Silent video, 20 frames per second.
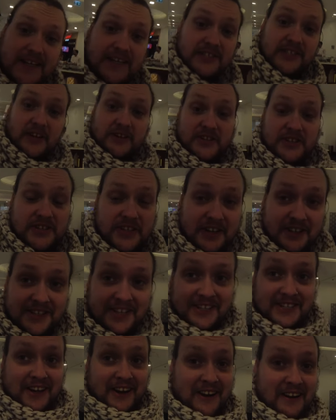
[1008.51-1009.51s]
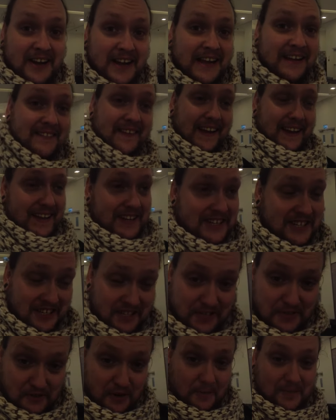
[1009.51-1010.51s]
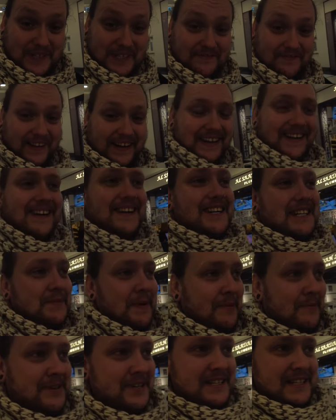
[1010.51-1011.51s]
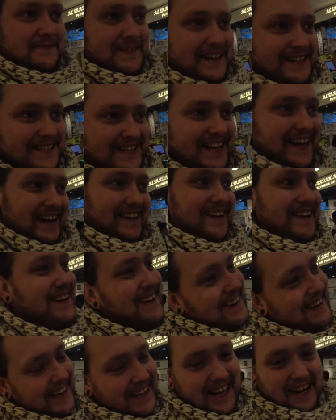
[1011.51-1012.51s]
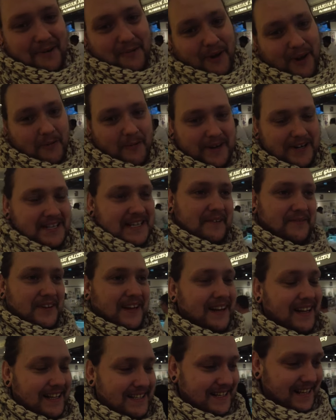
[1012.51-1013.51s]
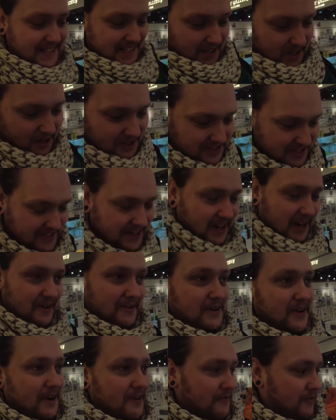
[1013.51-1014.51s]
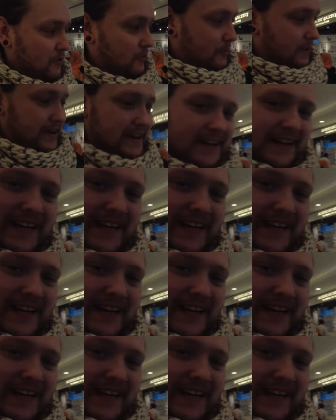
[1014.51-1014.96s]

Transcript: So it just goes to show that you shouldn't drop something, because we were just about to go, you know what, we just have to class it as a loss and go forward.